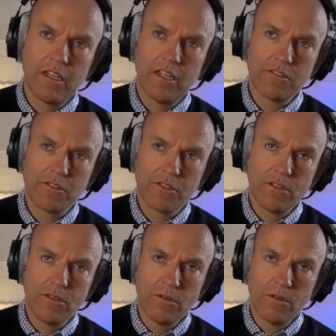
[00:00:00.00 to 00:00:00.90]

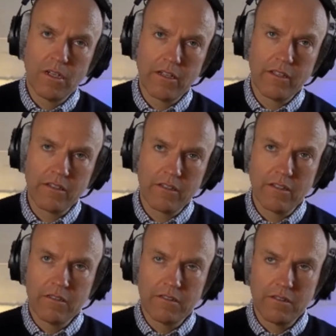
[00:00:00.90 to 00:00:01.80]
so I think
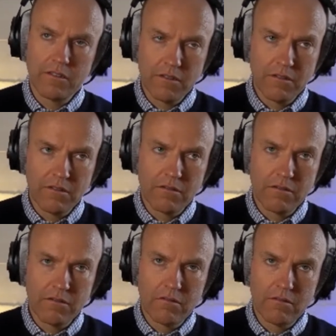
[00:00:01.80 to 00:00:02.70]
the
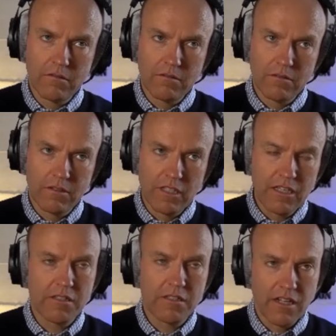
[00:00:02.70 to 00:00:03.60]

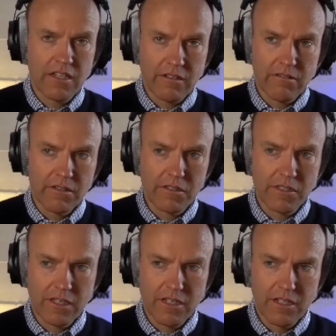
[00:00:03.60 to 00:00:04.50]
insight here is
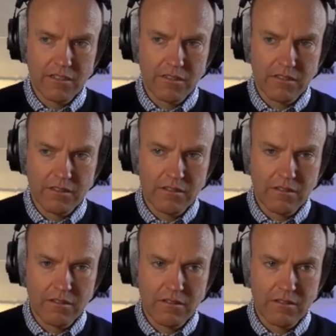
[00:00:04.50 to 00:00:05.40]
that
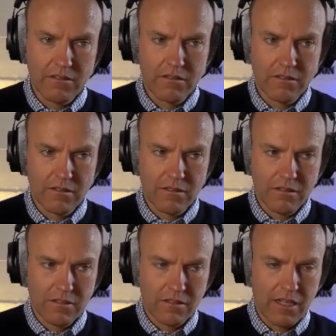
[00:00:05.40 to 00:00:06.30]

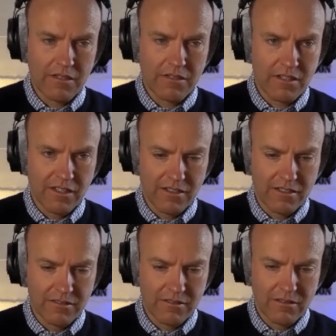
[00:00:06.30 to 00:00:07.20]

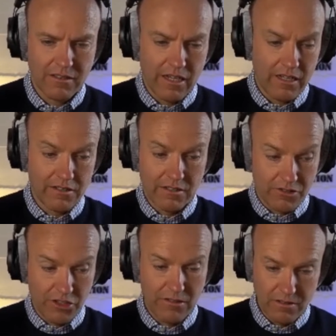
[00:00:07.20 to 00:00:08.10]
testing as a
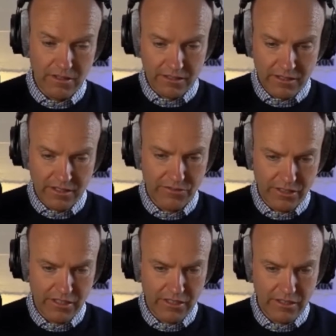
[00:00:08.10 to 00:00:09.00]
general
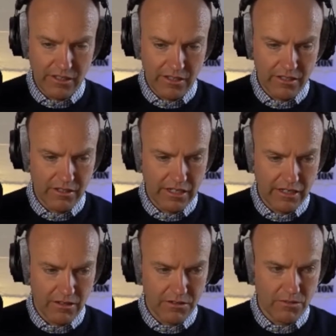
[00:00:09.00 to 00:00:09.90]
activity and
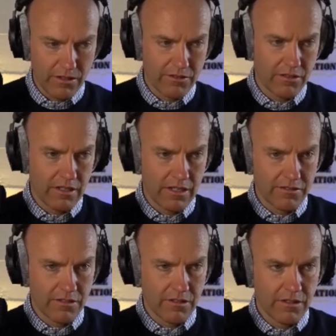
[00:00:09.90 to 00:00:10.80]
also as
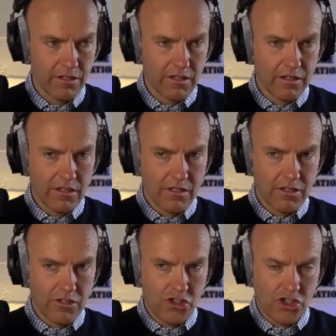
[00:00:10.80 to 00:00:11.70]
a
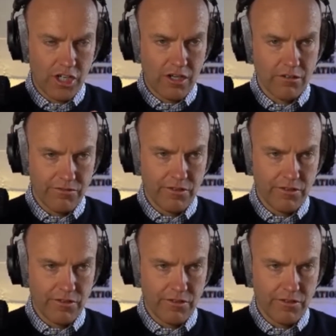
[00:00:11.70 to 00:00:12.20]
share of your